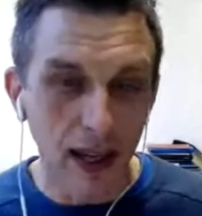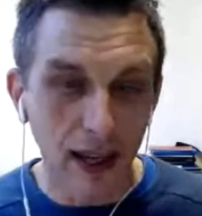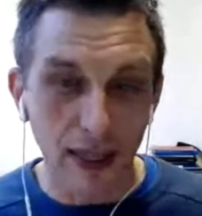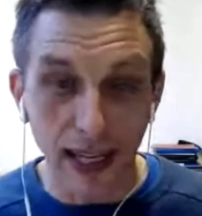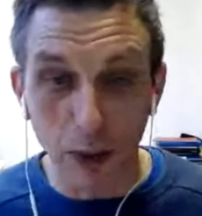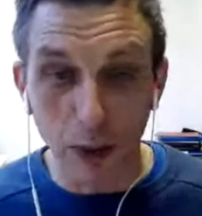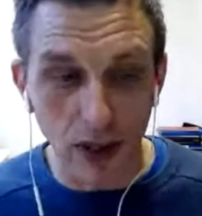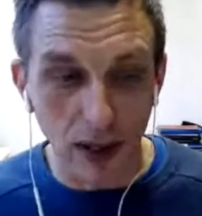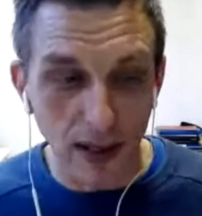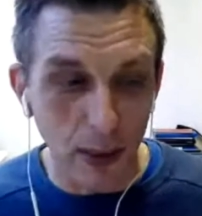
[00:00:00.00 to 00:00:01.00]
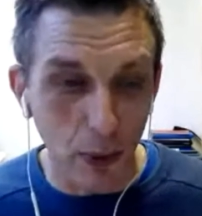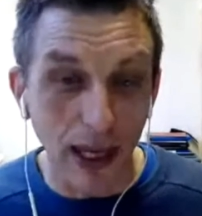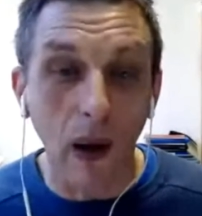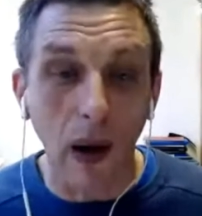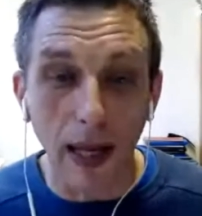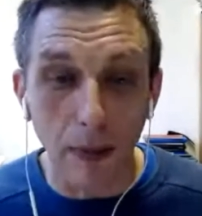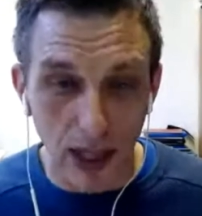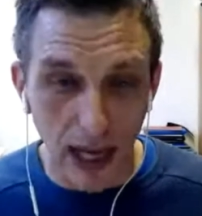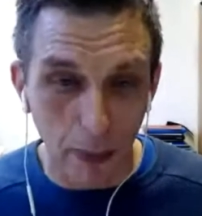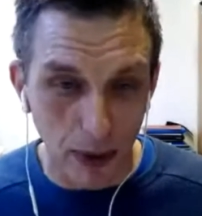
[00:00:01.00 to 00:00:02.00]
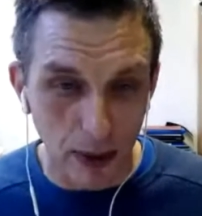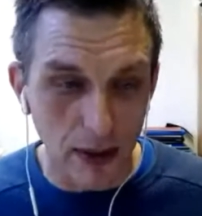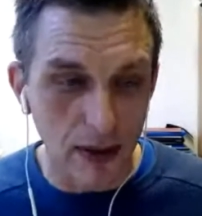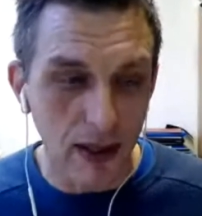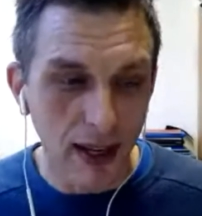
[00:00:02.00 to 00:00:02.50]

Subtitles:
that is precisely what he claims happens.